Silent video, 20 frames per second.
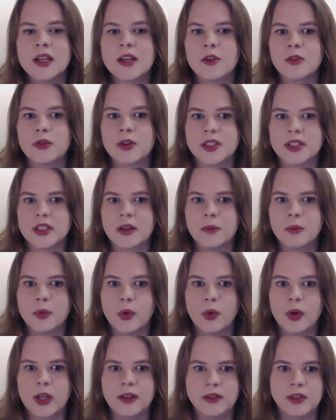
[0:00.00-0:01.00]
For
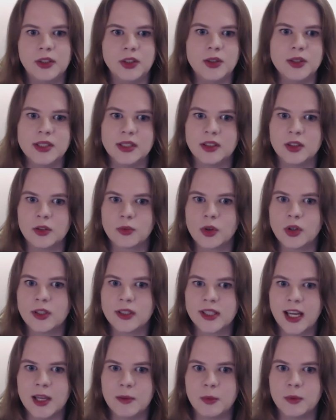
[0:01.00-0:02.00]
example, if you're using the wrong
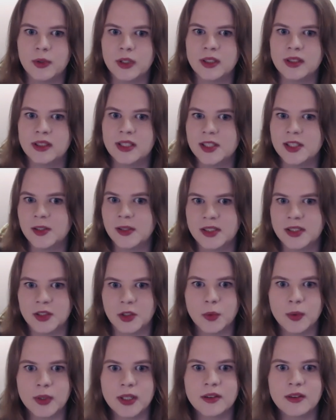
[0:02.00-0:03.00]
type of condition as a
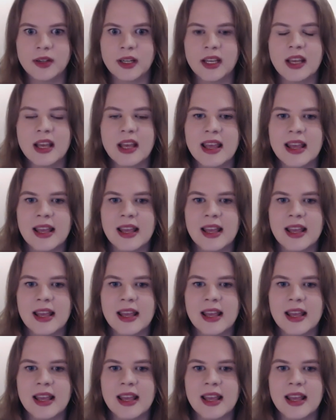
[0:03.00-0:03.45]
query,